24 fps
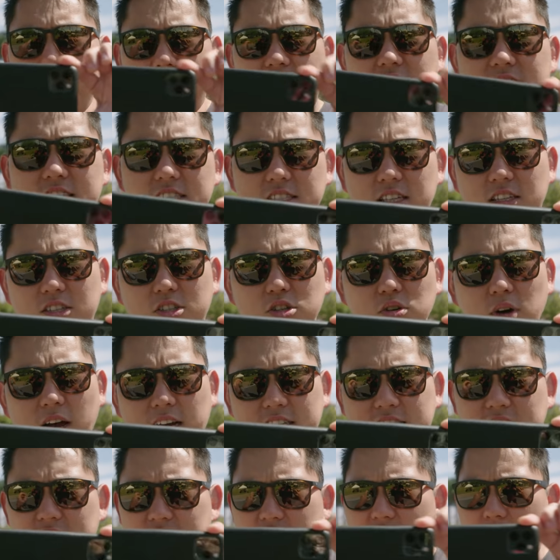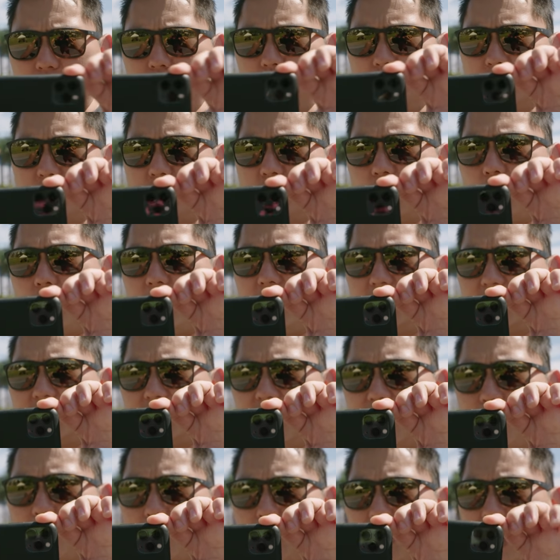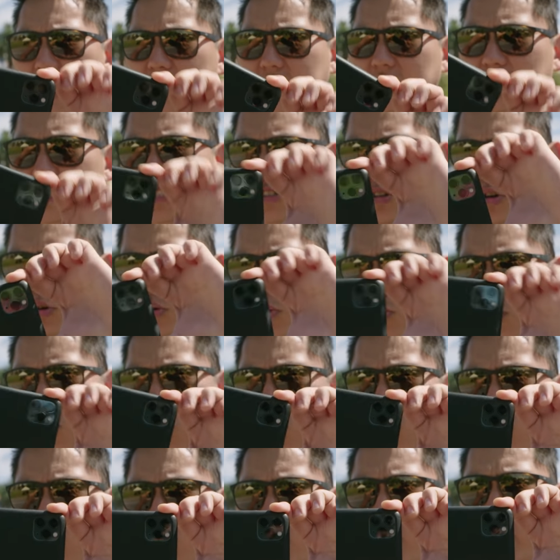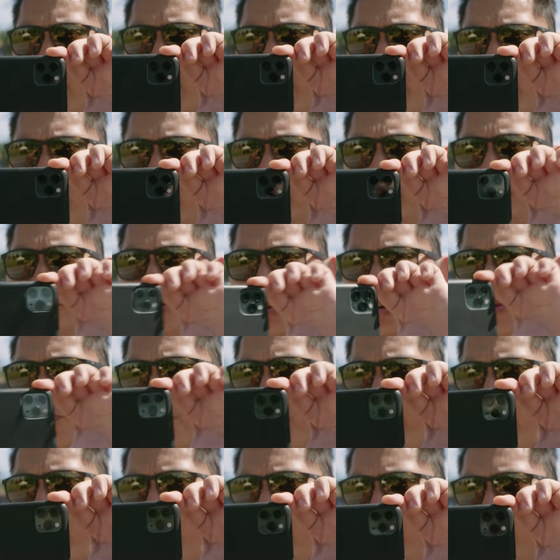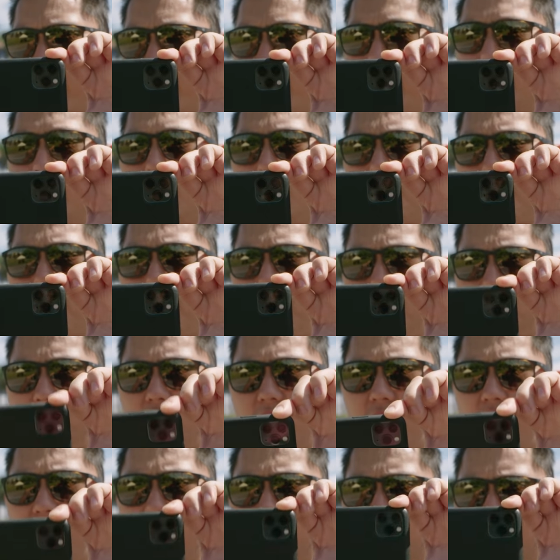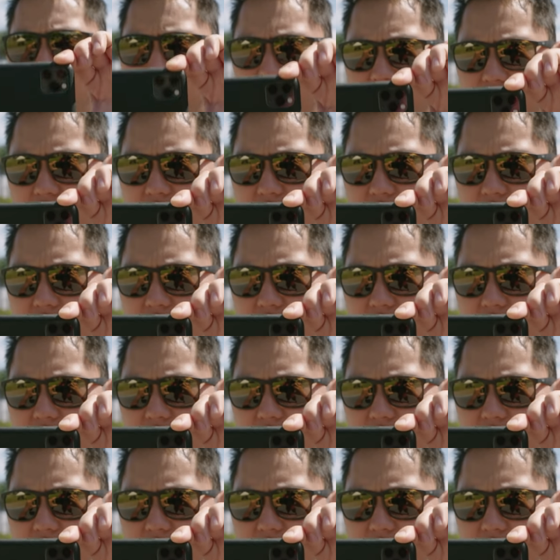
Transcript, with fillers: But this is a two-axis gimbal, so it stabilizes your roll and your pan, but not the